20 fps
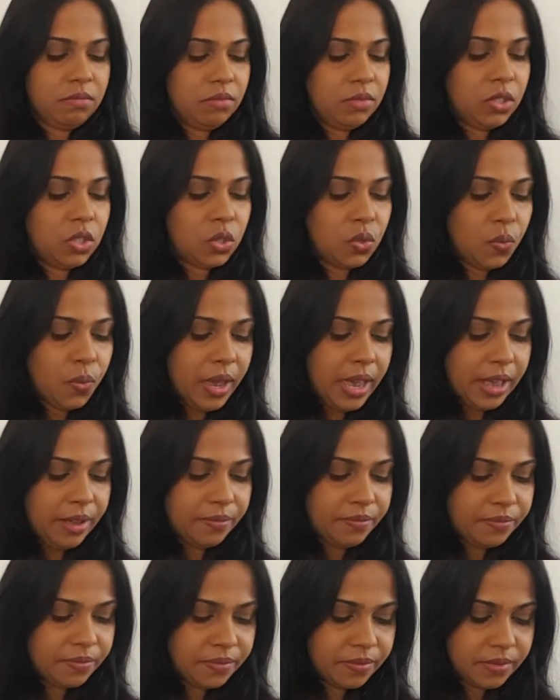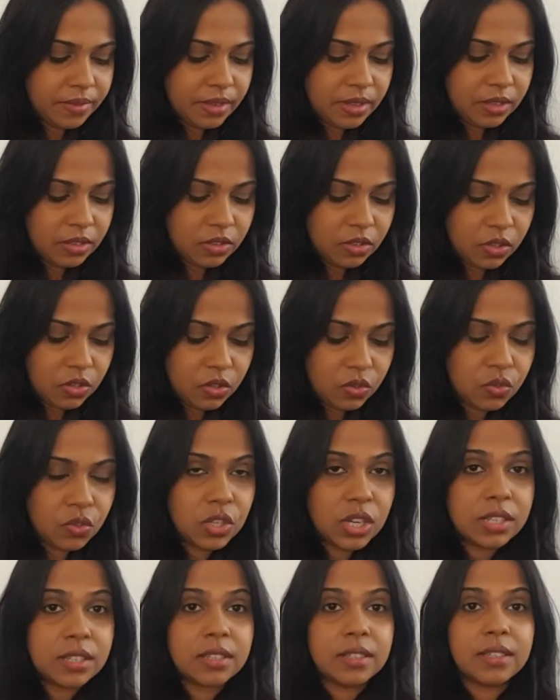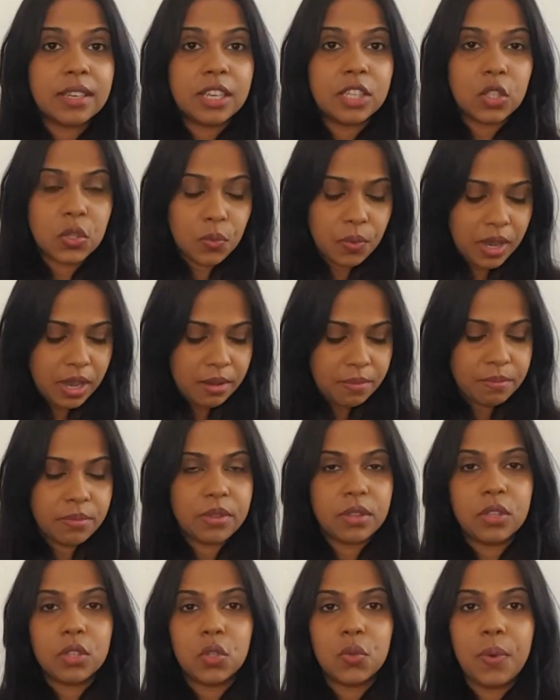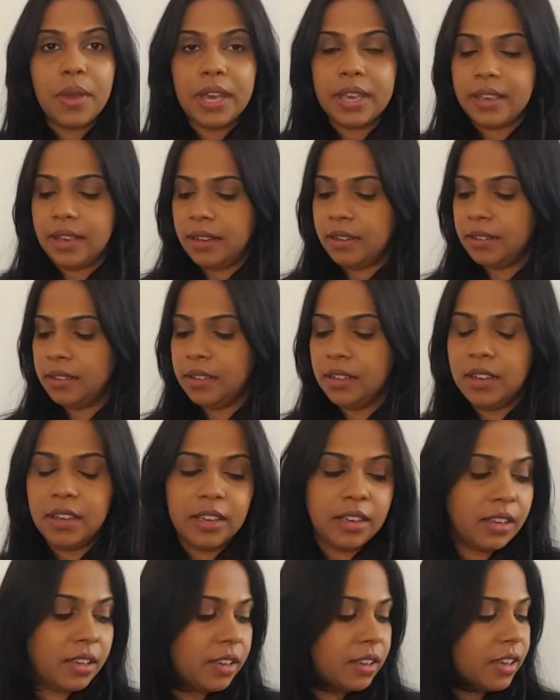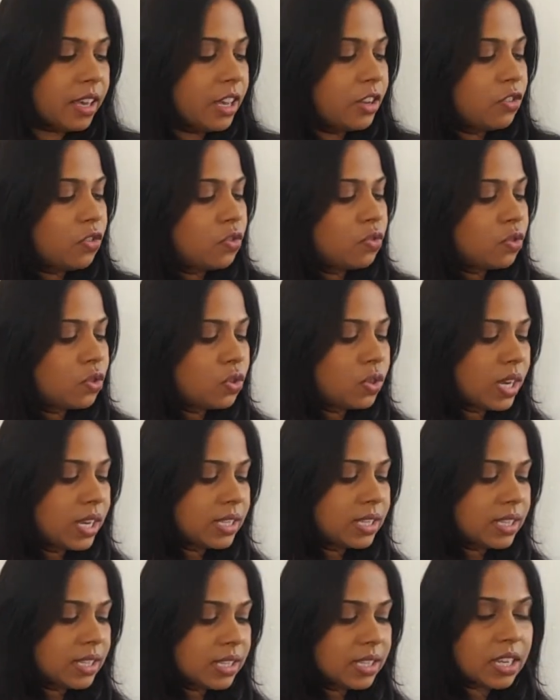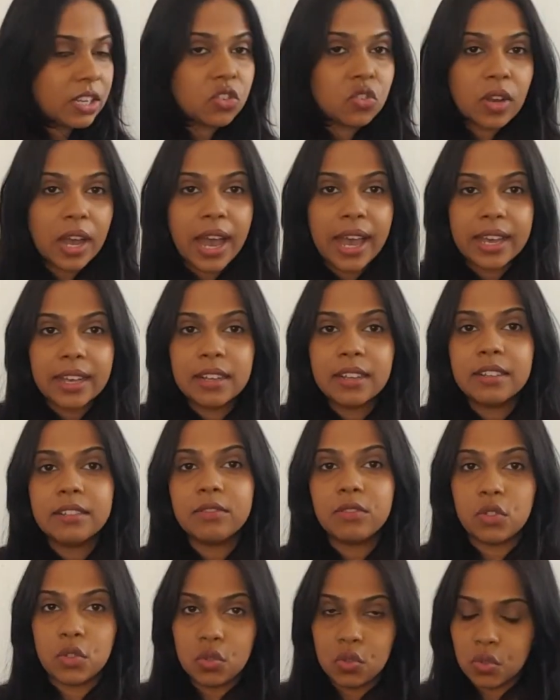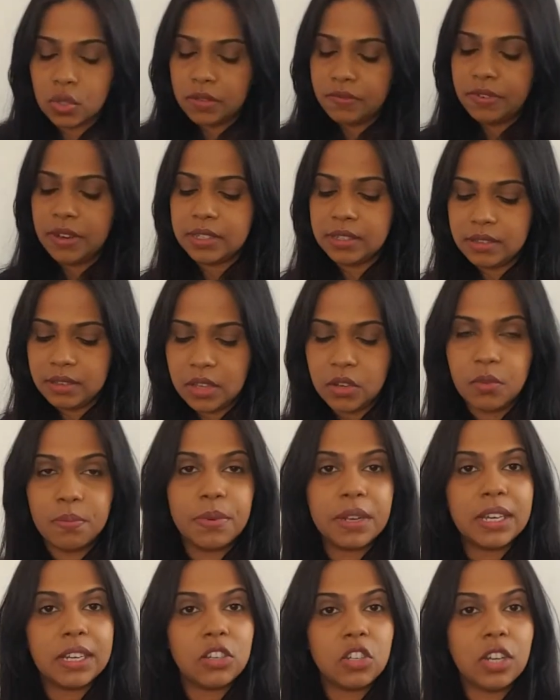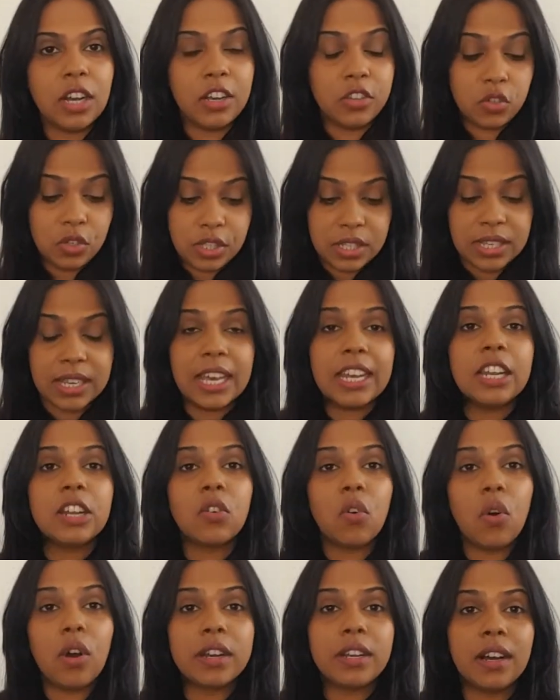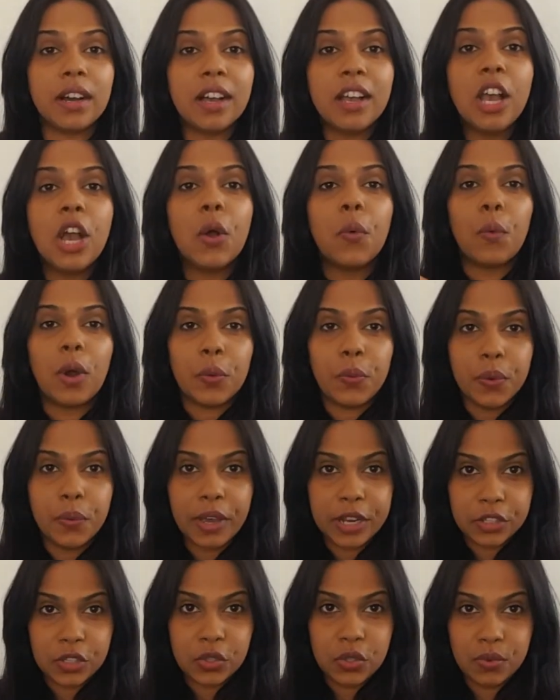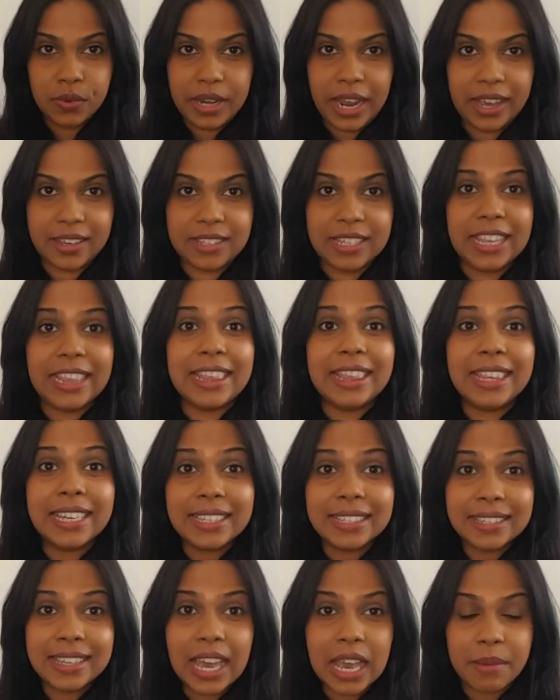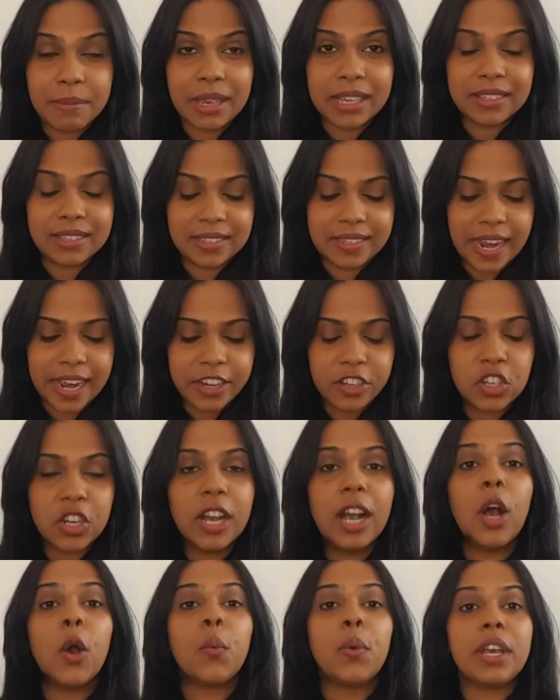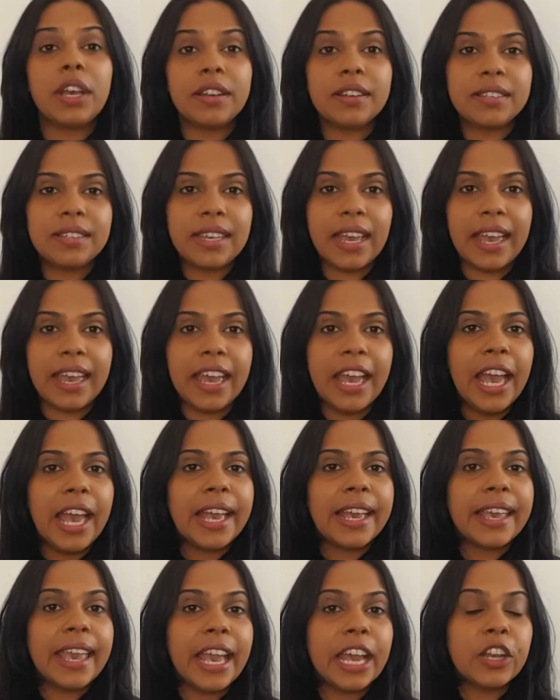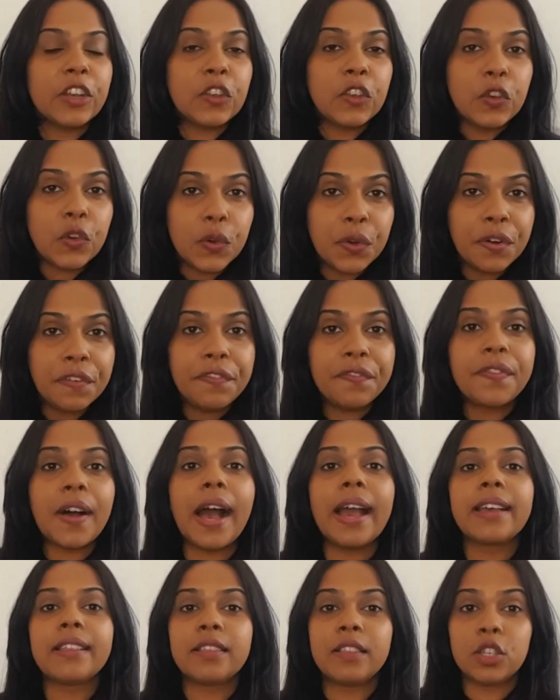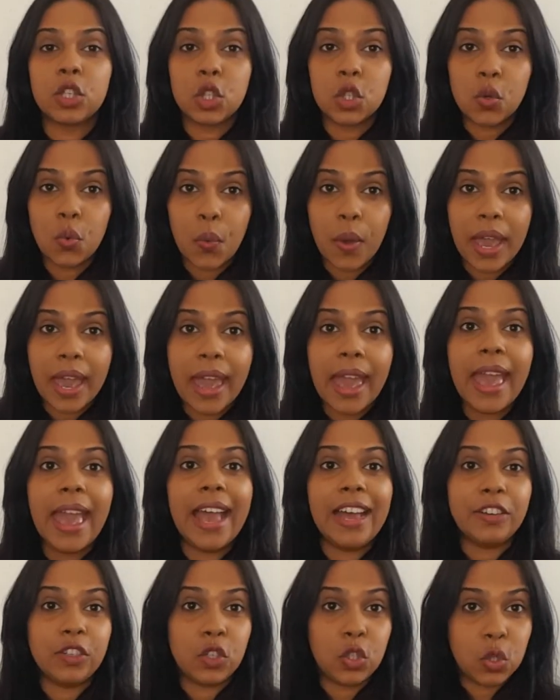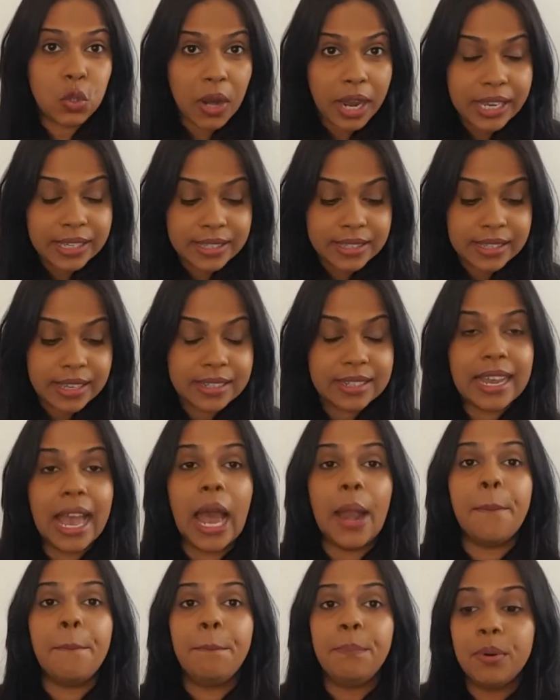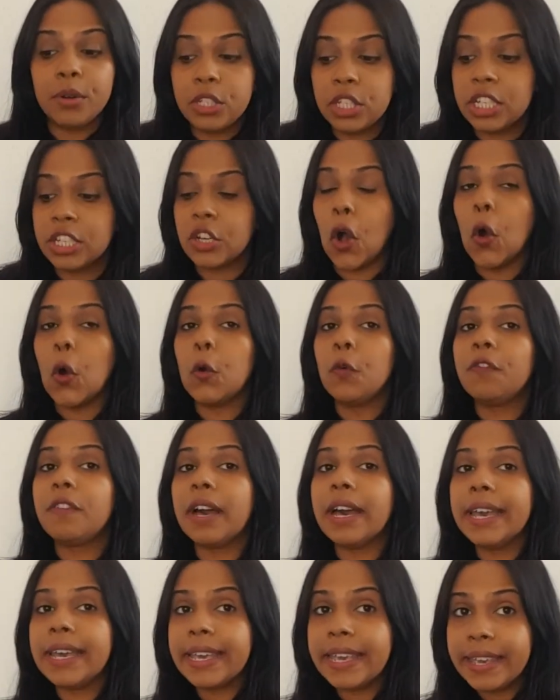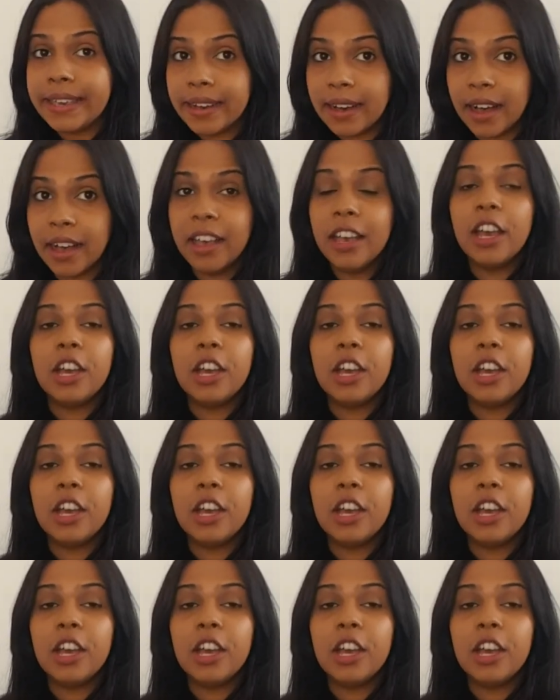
Square. Can you trace and say square? Put the square here. Can you trace and say triangle? So you do it first, then you bring it here. So it's again in order. What we're going to do next, in this gaming stage, we're going to say, can you find the square and trace it and put it over here?